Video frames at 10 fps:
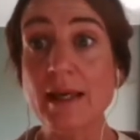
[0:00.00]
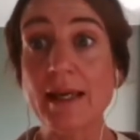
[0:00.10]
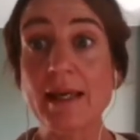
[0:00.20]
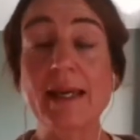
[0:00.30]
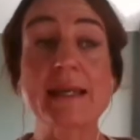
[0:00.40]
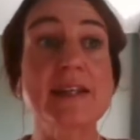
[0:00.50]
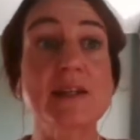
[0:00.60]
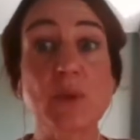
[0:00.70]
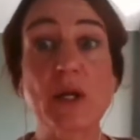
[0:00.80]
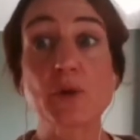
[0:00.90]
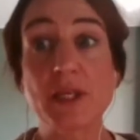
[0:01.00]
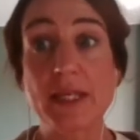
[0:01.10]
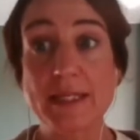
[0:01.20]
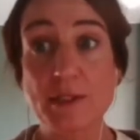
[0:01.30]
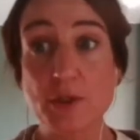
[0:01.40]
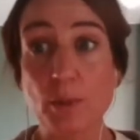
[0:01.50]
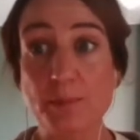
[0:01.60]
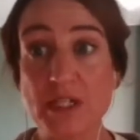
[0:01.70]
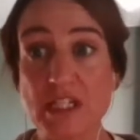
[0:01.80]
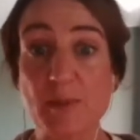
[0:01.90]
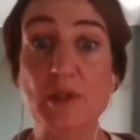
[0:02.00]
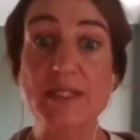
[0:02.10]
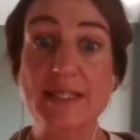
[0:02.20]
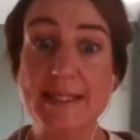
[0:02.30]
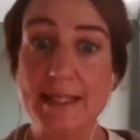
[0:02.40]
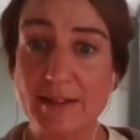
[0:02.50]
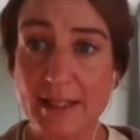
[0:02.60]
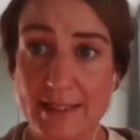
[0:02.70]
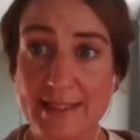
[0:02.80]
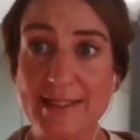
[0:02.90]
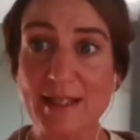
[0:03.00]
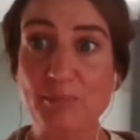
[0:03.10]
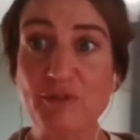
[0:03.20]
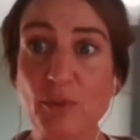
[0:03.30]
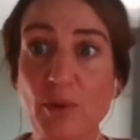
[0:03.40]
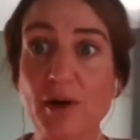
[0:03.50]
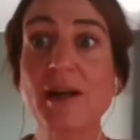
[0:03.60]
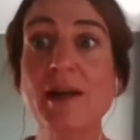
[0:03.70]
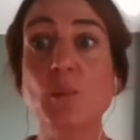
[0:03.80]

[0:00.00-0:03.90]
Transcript: And then we're looking into options because as I said before,